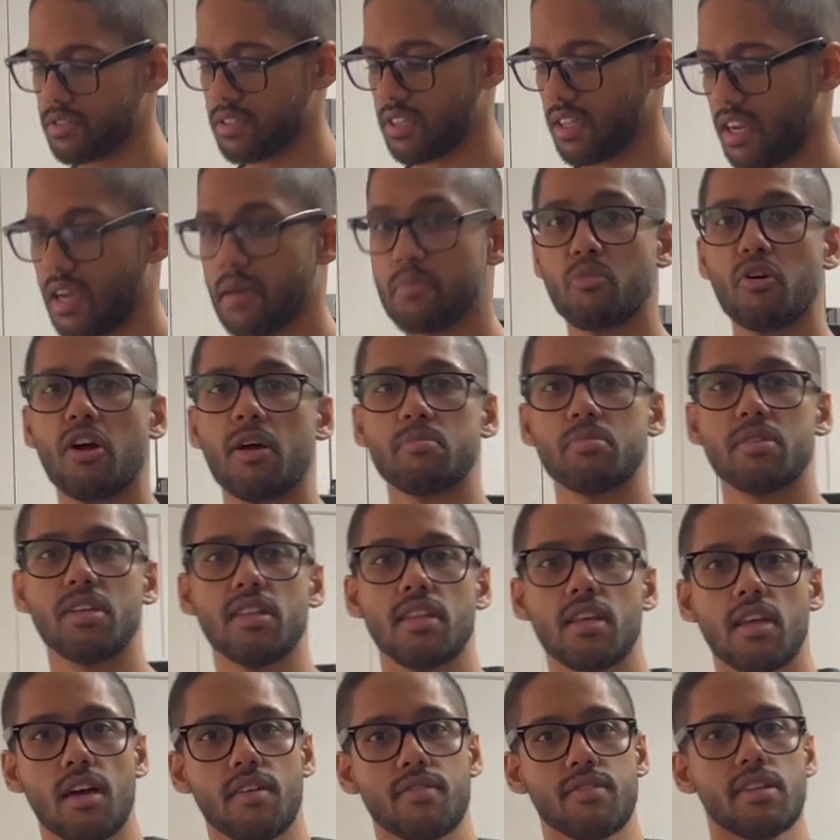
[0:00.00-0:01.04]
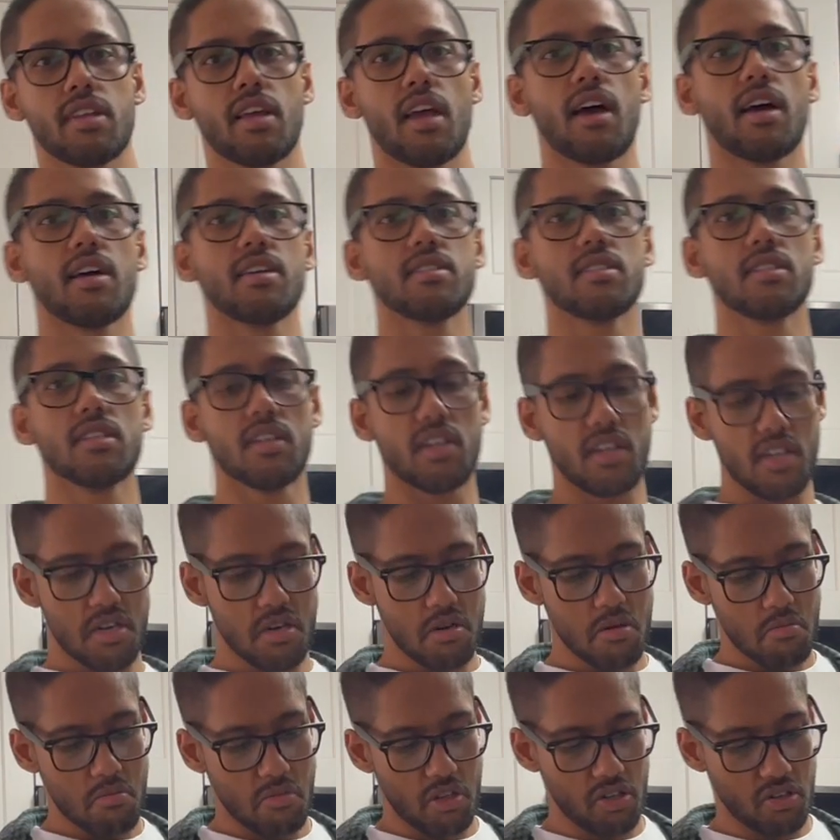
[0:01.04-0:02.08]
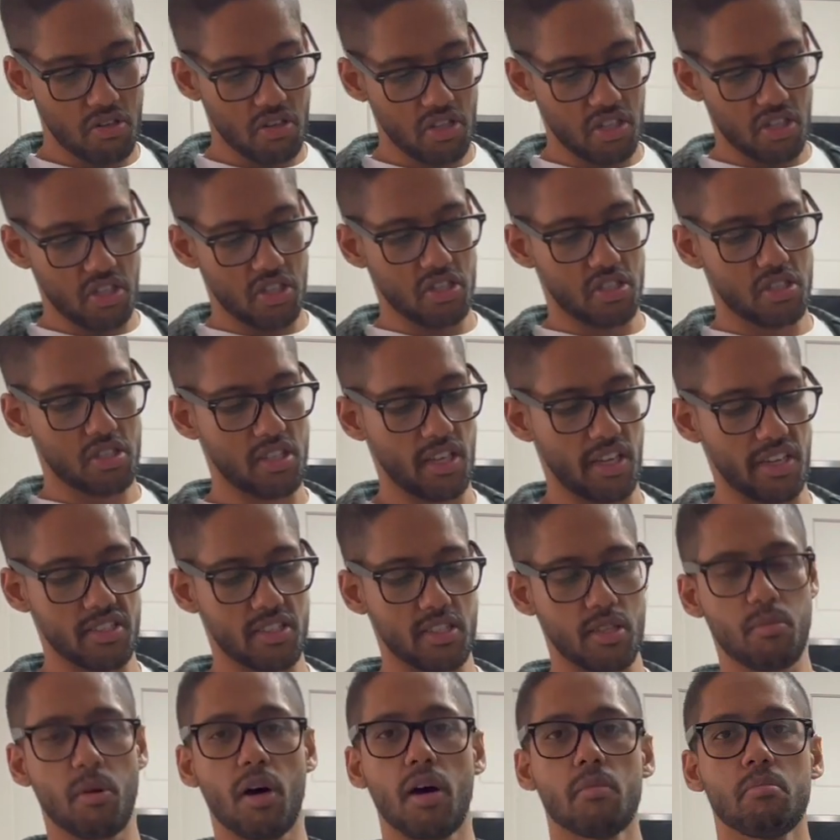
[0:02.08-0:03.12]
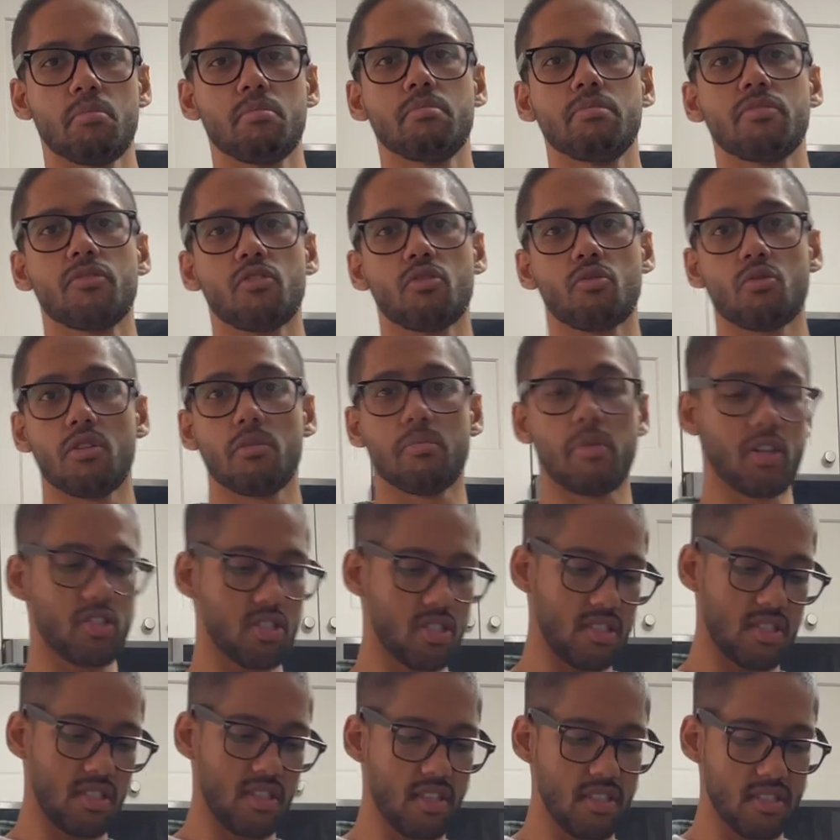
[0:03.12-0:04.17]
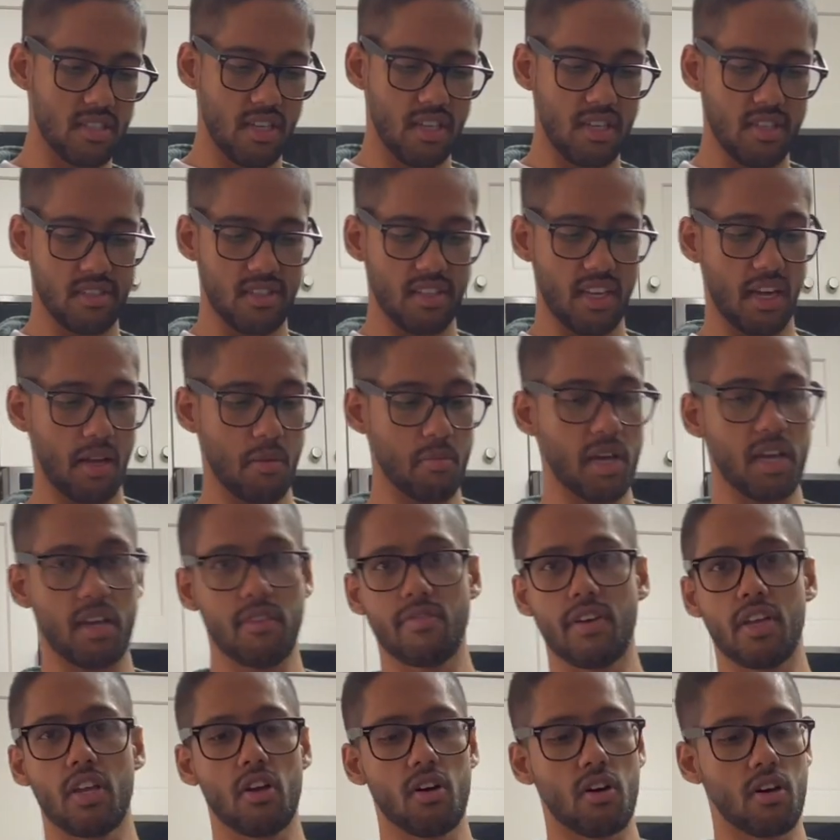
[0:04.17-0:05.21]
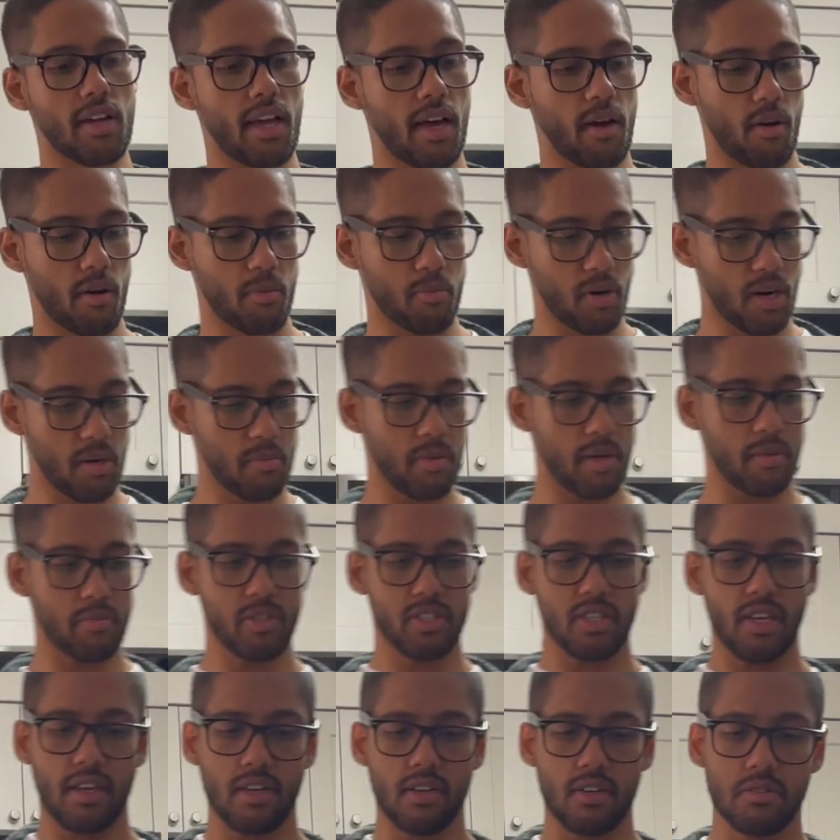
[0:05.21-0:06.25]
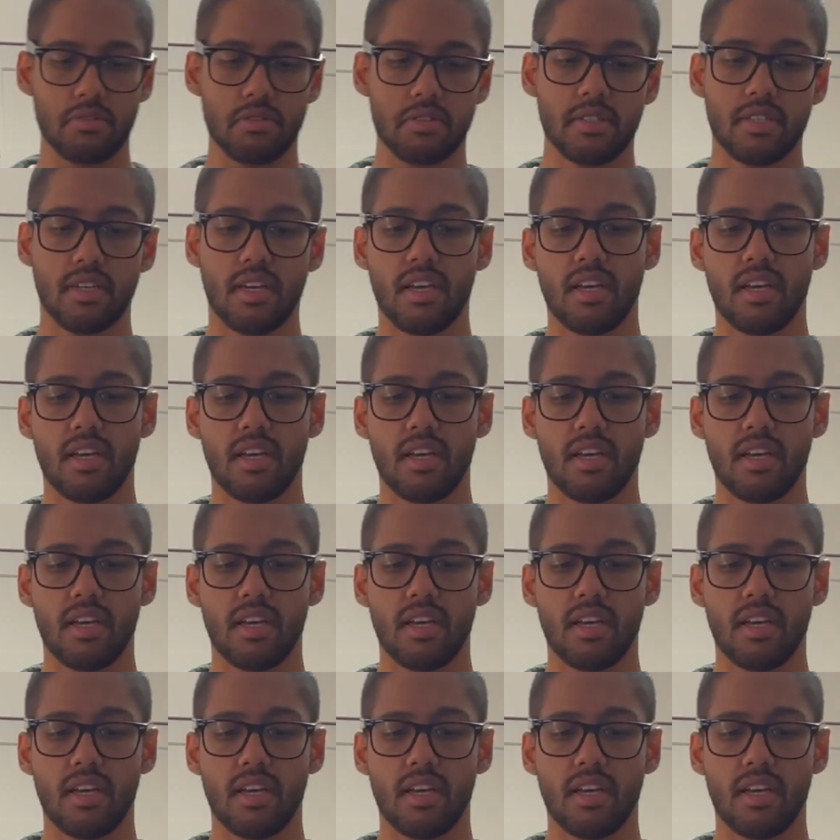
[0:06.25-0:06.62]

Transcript: that I prepped in the oven, guys. Literally just sliced them up, threw a bunch of seasonings. I can make a video on how I prep my potatoes.